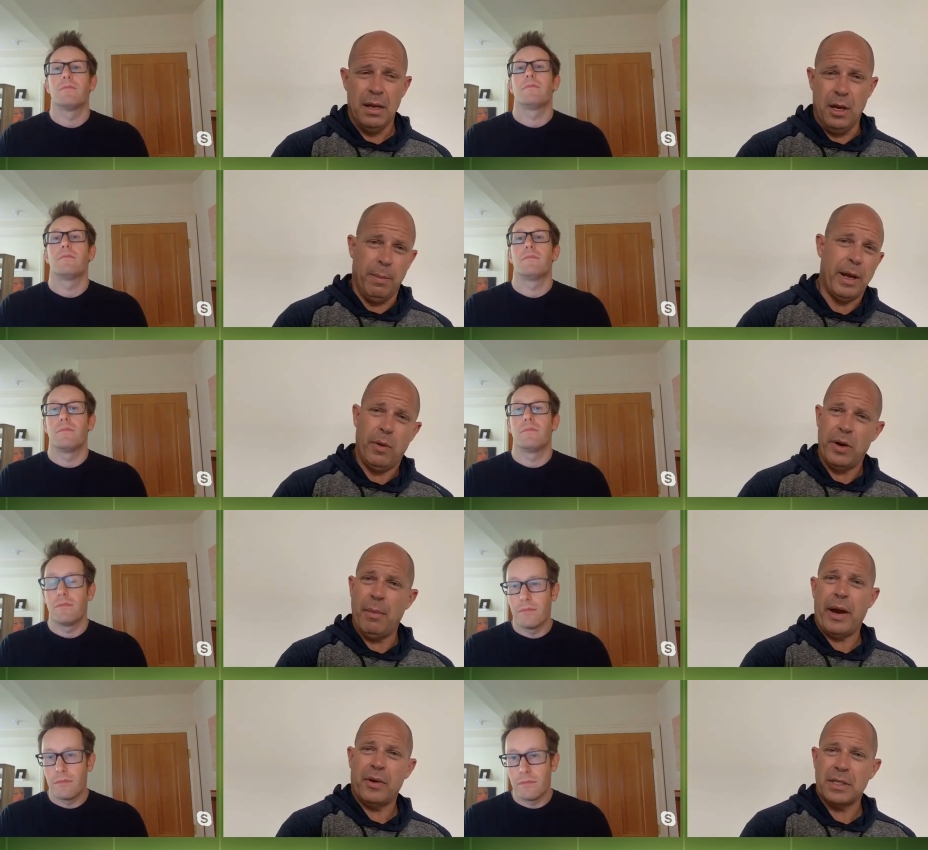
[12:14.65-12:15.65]
Speaker 1: You know, by going to
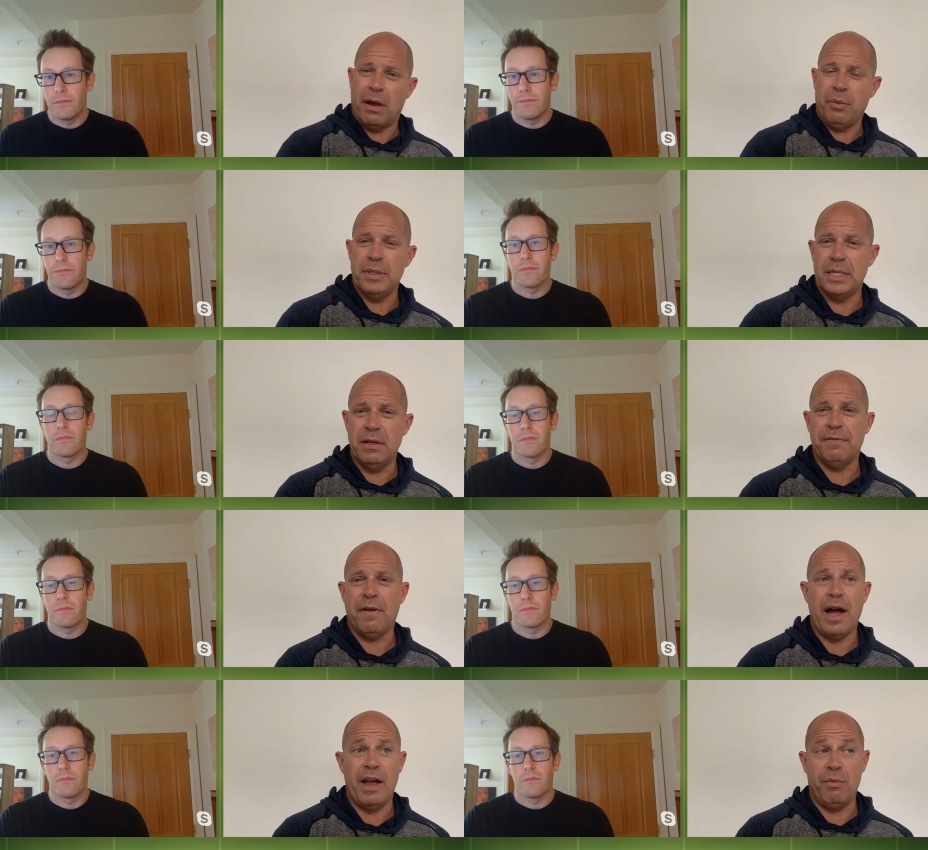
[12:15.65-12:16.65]
Microsoft
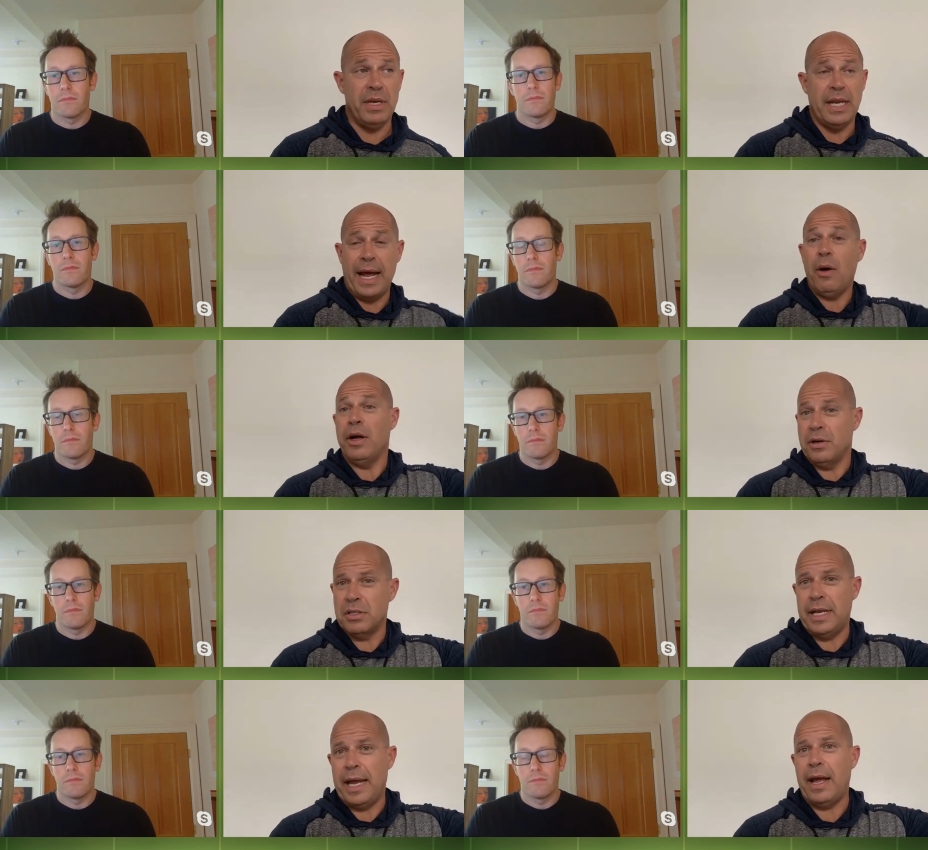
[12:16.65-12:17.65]
365, we now
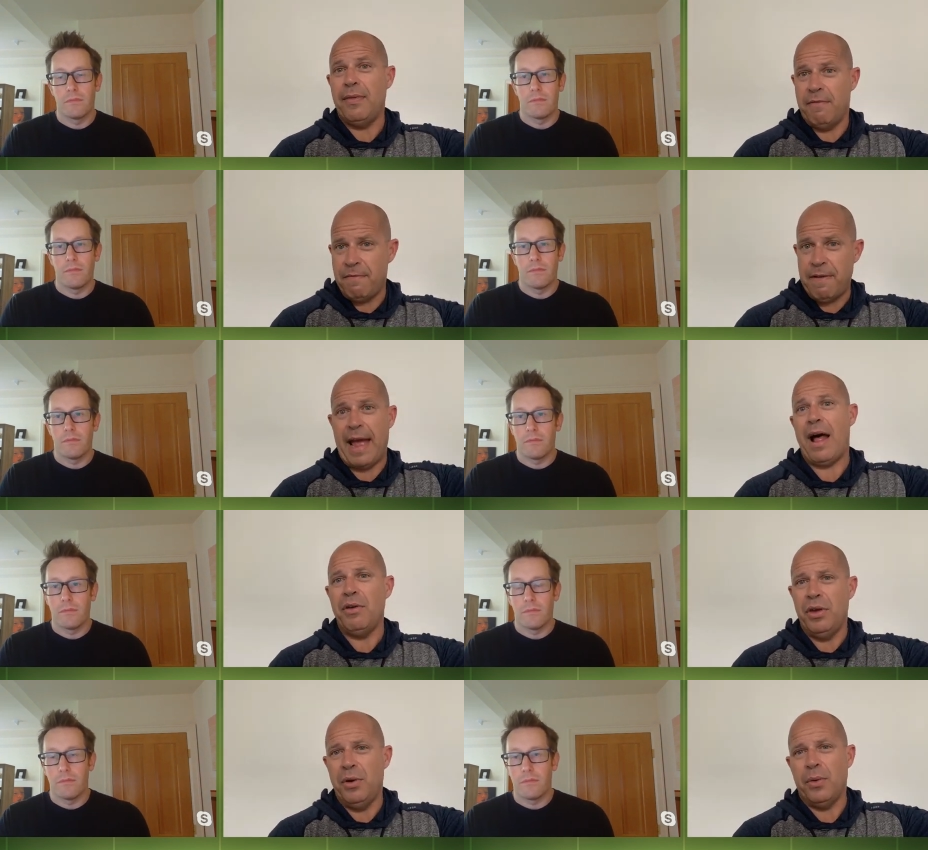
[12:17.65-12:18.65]
understand the
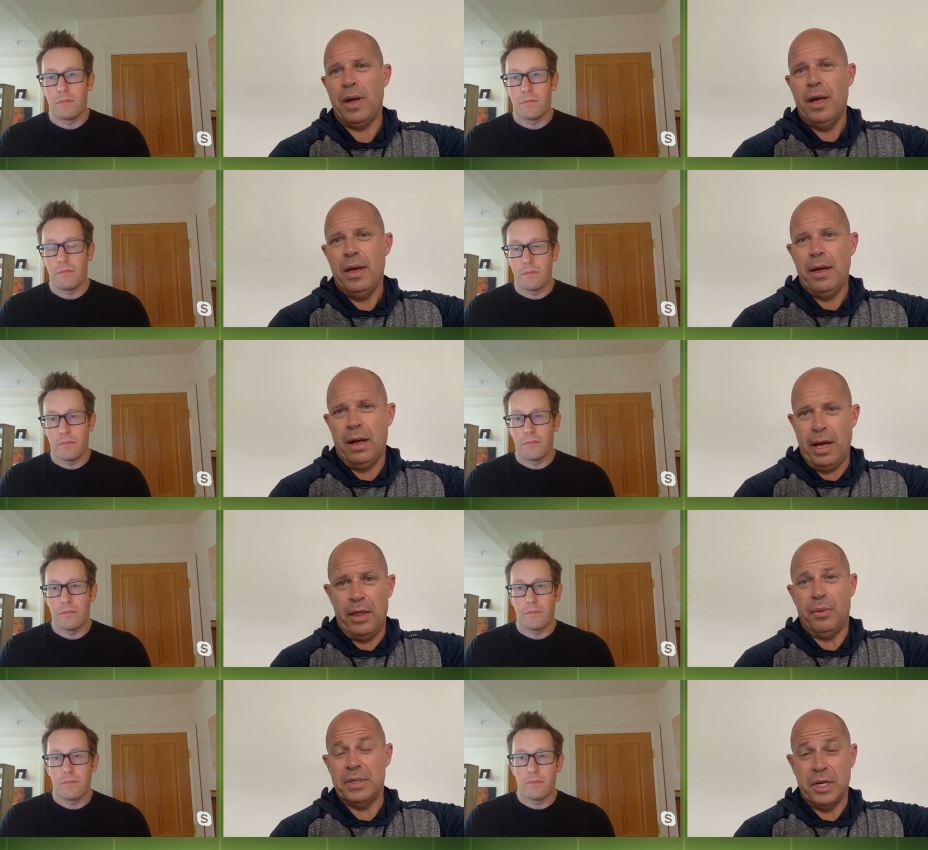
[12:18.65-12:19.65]
value
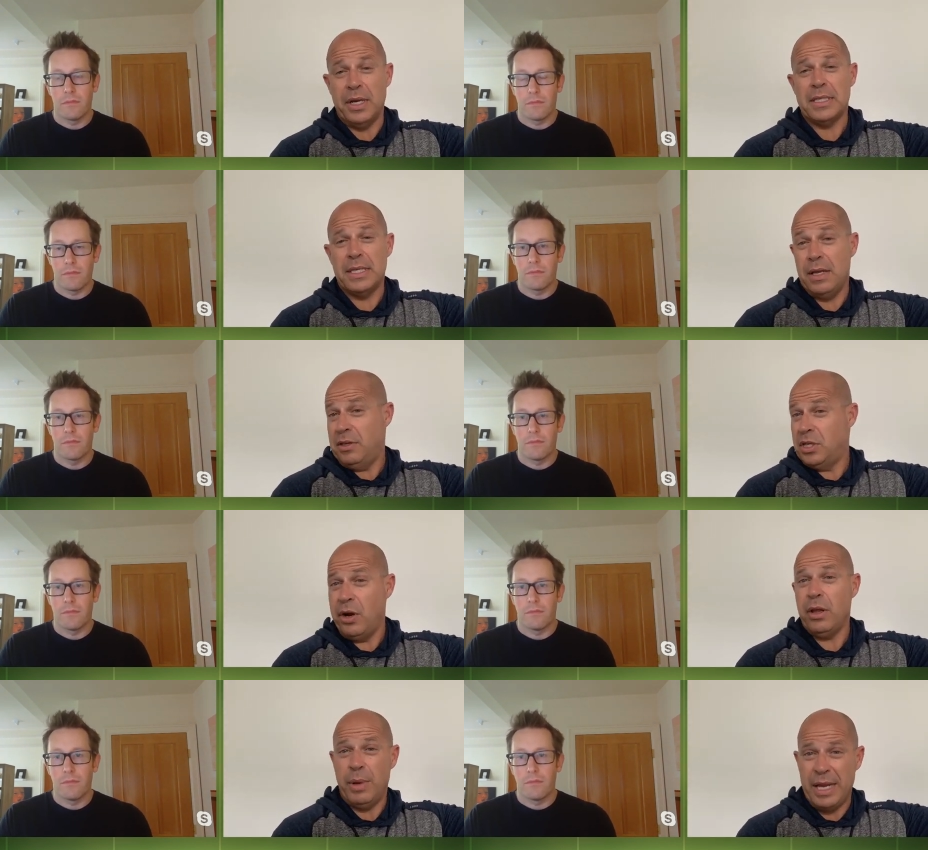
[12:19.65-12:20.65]
and the resiliency and the
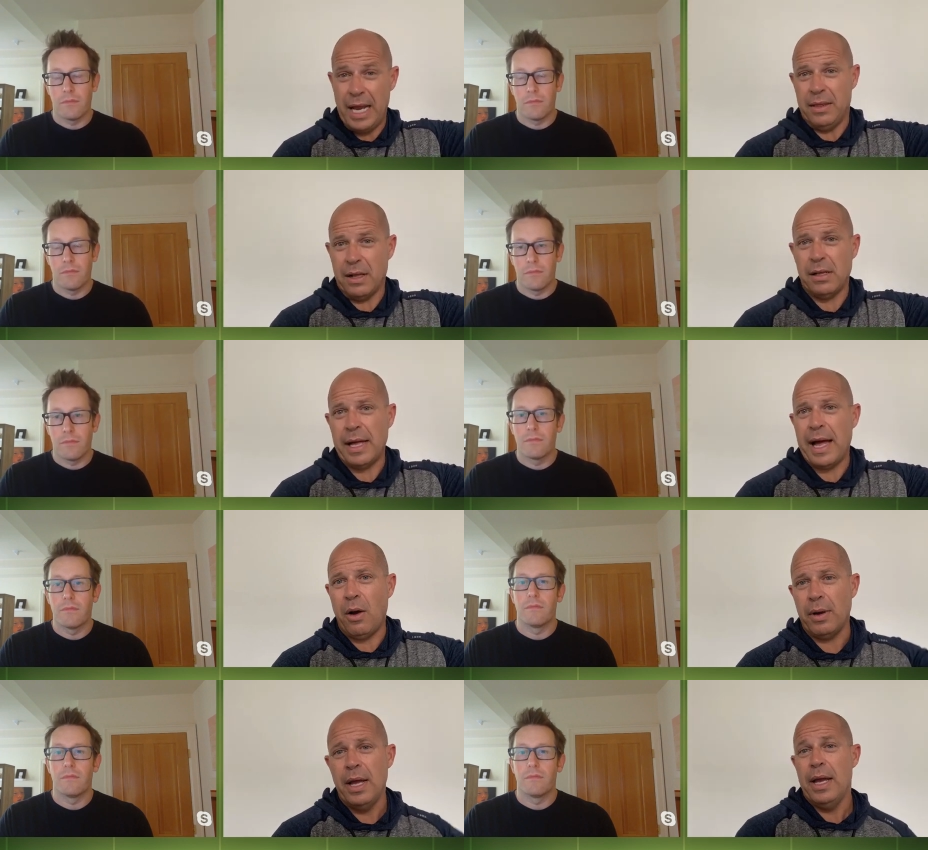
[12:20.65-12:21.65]
security that we get in the
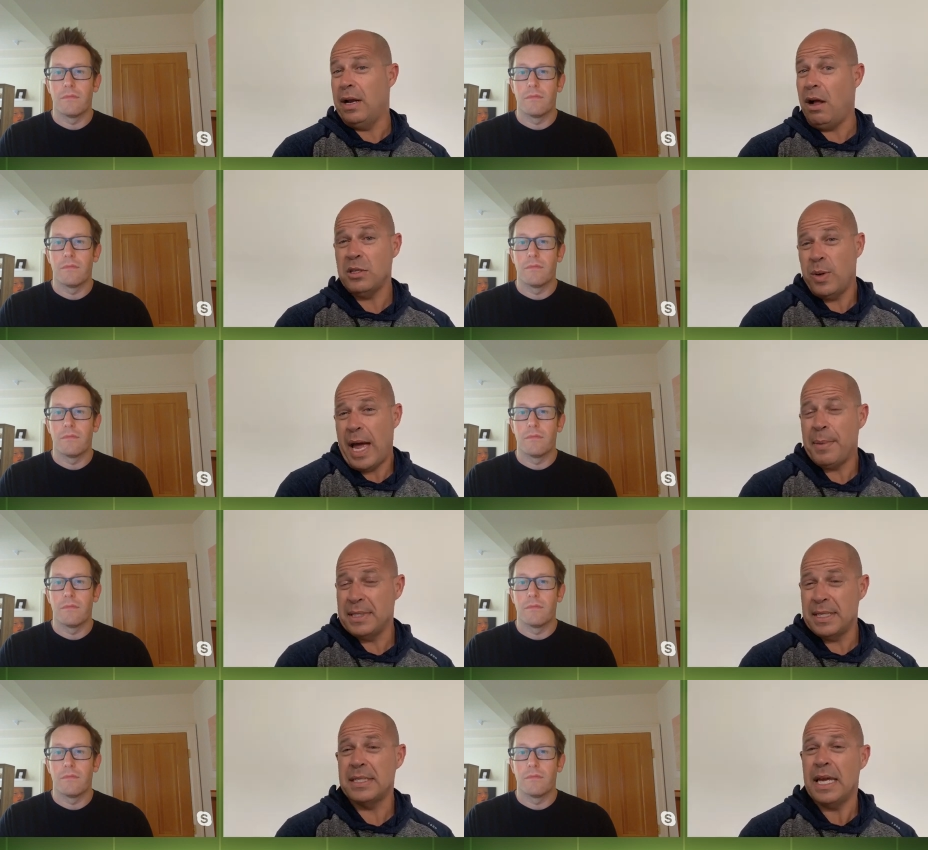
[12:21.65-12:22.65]
cloud. It also
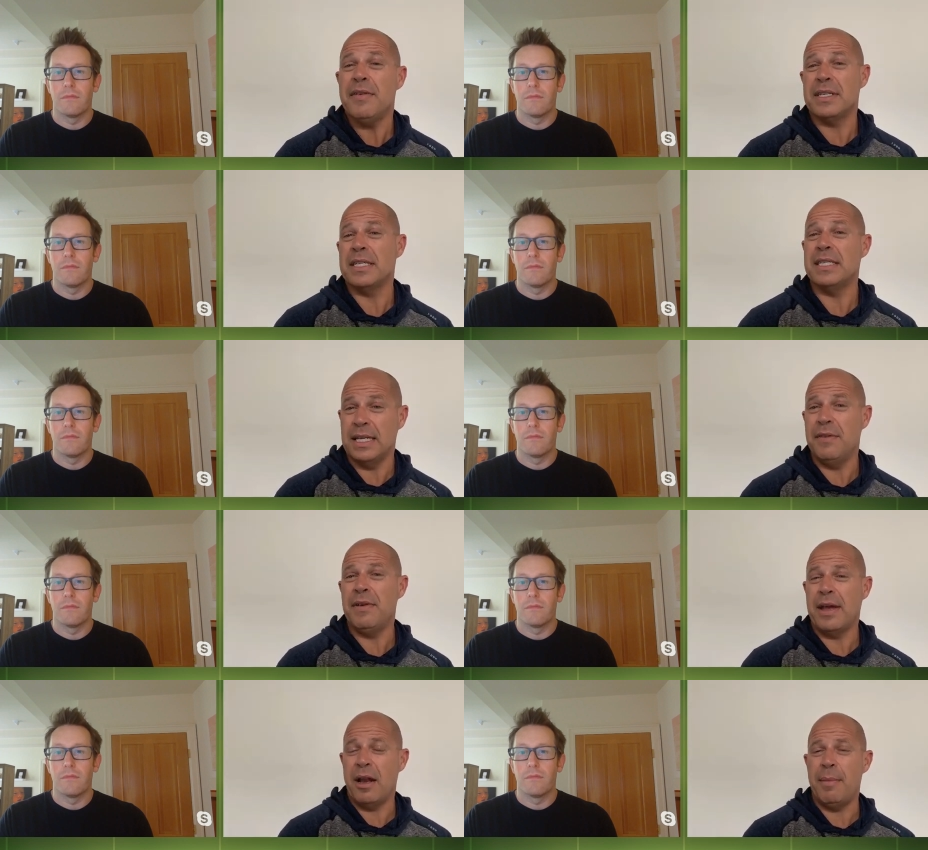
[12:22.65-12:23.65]
happens to save us a
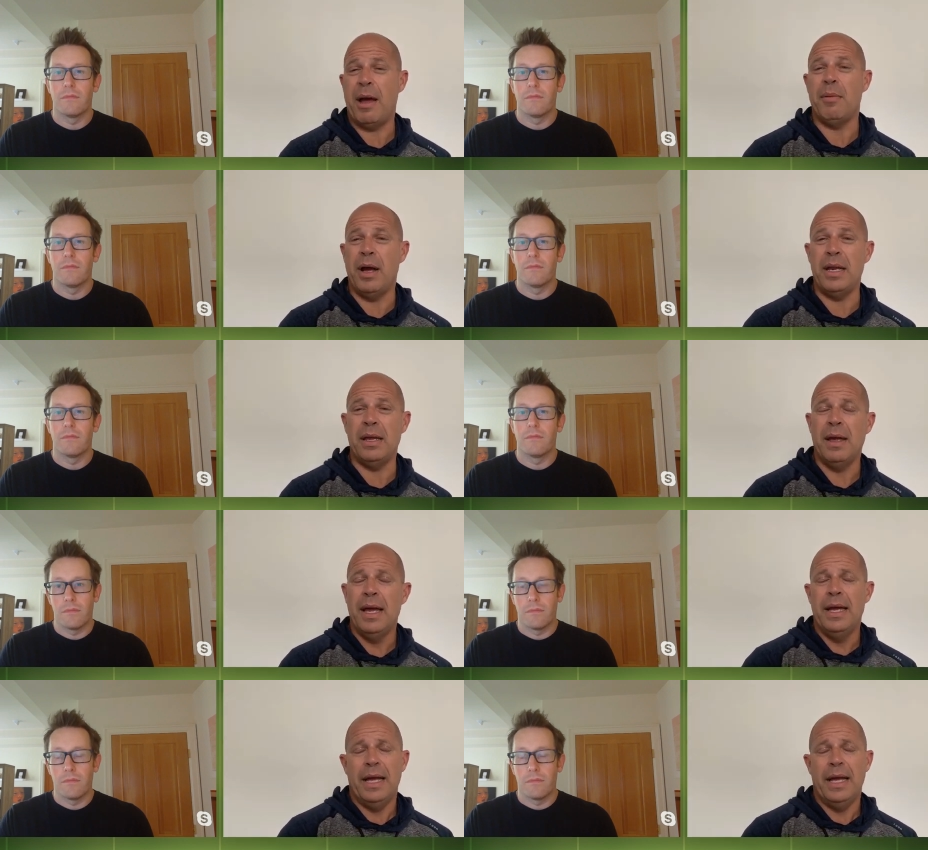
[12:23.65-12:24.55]
significant amount of money.